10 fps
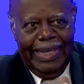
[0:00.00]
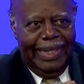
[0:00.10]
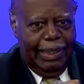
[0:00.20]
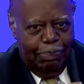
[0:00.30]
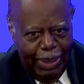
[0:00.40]
get
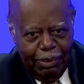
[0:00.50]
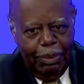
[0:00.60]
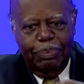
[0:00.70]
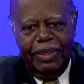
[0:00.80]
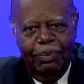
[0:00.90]
into
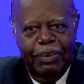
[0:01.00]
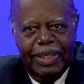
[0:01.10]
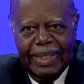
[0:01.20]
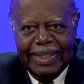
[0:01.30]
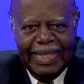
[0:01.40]
bankruptcy, we
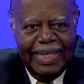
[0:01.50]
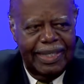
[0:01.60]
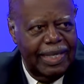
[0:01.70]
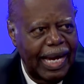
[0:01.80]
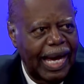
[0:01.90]
can get
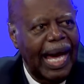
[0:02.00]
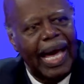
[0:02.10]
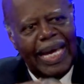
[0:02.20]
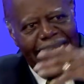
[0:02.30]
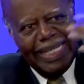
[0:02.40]
into
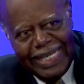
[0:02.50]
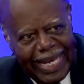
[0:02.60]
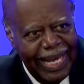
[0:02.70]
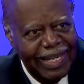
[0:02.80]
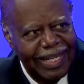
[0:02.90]
high
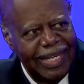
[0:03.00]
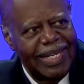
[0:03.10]
debt